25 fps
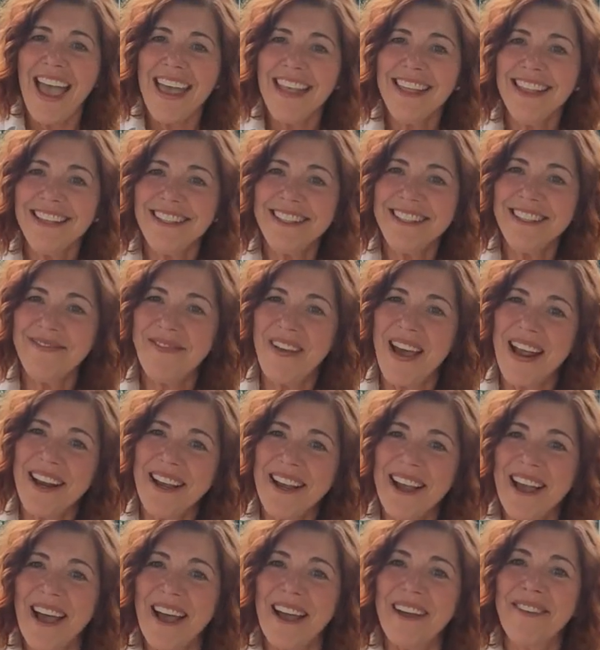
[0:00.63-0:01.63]
Hi, this is
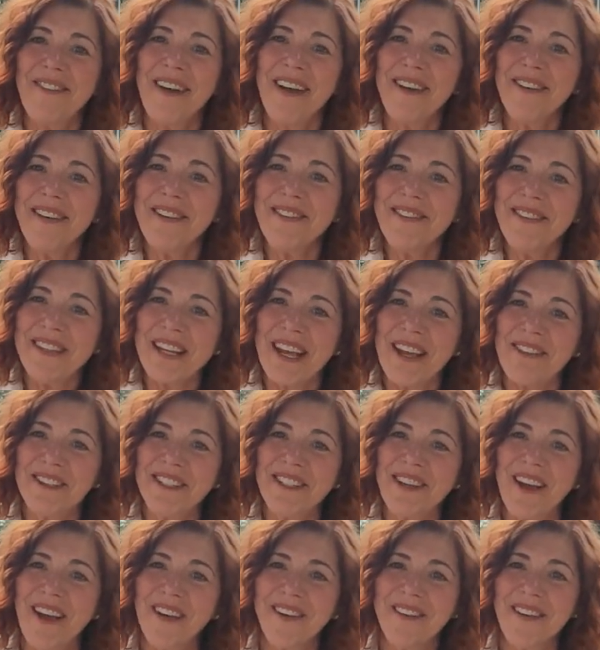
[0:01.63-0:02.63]
Monica and welcome to Table
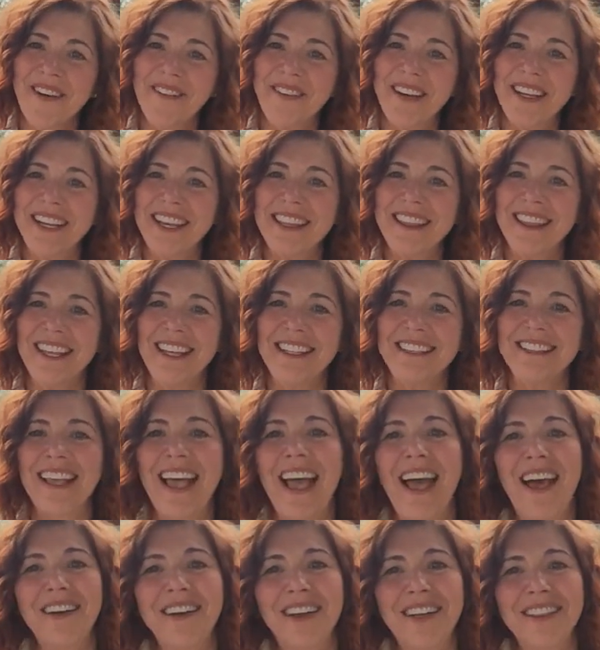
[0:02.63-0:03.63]
Talk where we get things
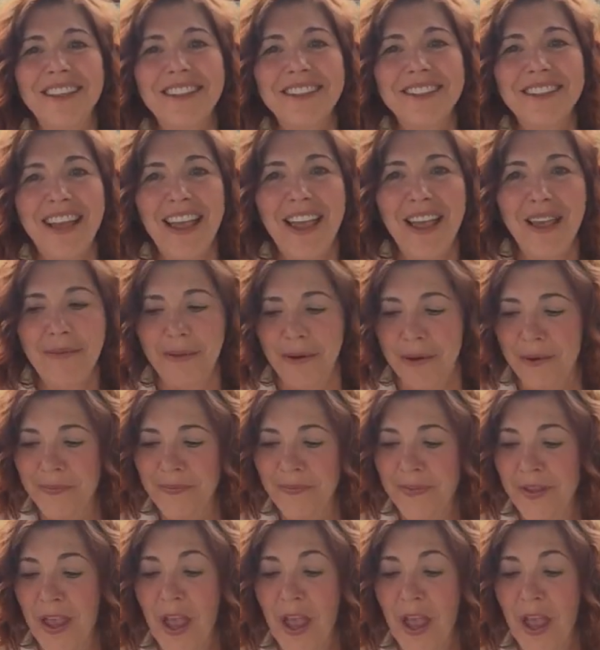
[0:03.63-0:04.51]
out on the table.